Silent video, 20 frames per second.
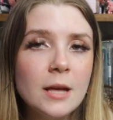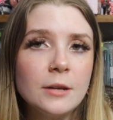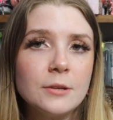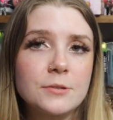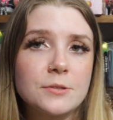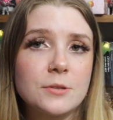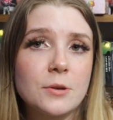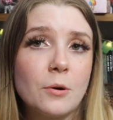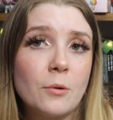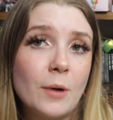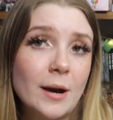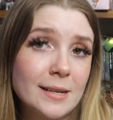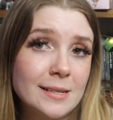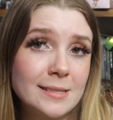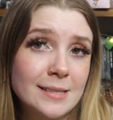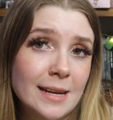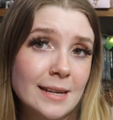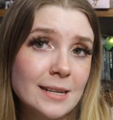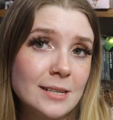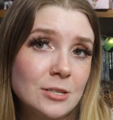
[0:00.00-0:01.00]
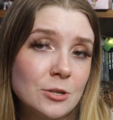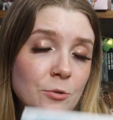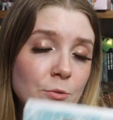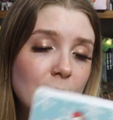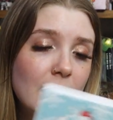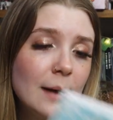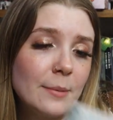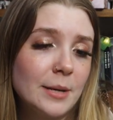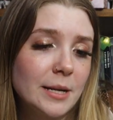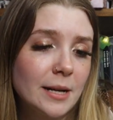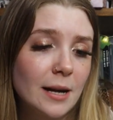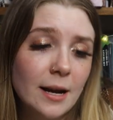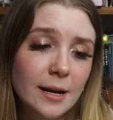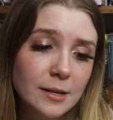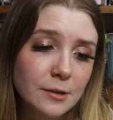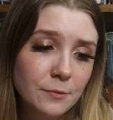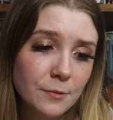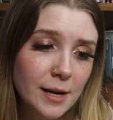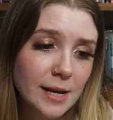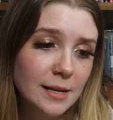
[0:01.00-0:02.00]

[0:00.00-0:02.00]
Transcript: so I decided to grab it kind of